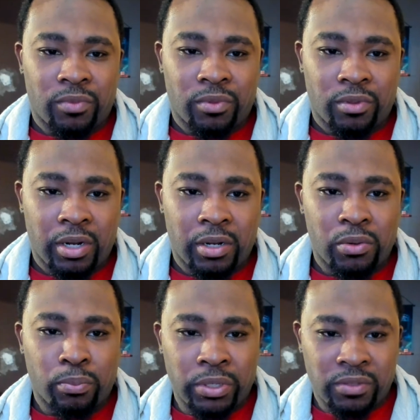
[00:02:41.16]
little
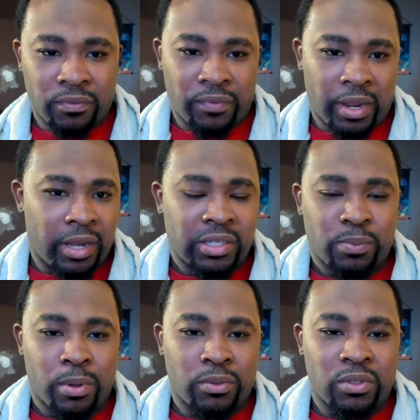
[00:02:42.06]
prism fan is
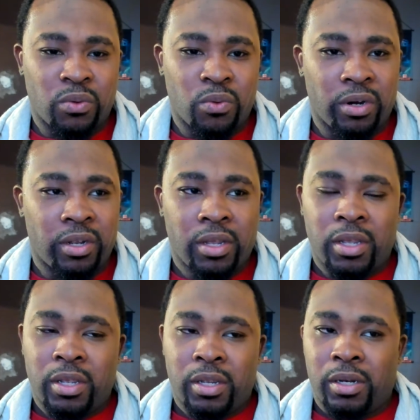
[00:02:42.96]
supposed to work,
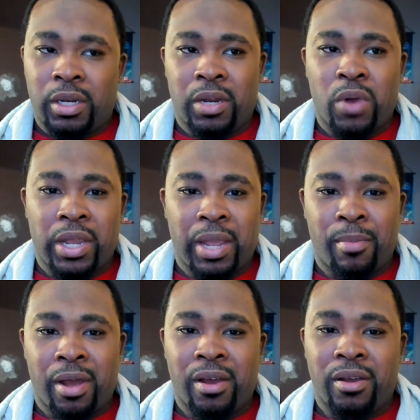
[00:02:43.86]
then why can't
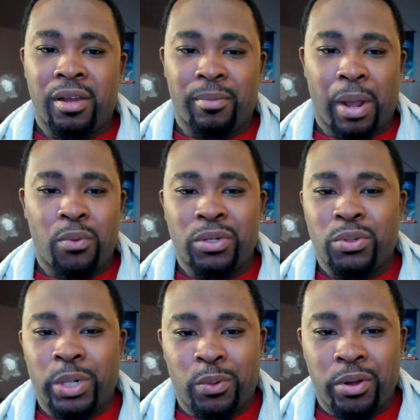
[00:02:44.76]
my
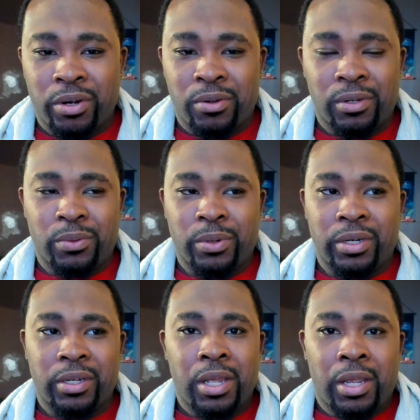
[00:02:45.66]
120 water cooler work?
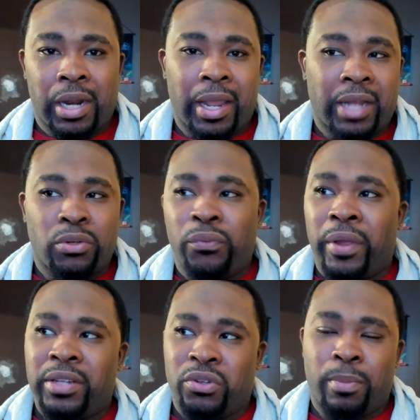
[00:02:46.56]
And I got 2
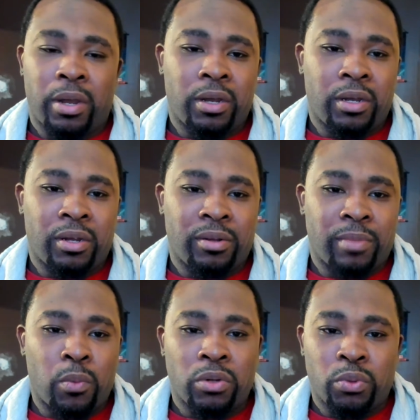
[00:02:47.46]
fans on my
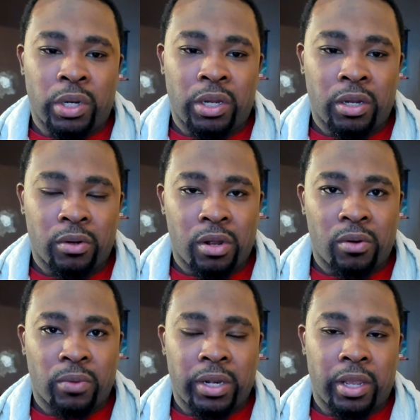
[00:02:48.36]
120
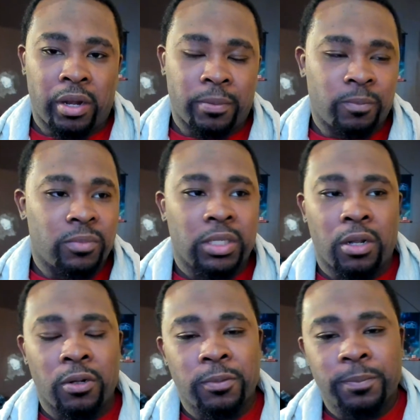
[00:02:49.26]
radiator, so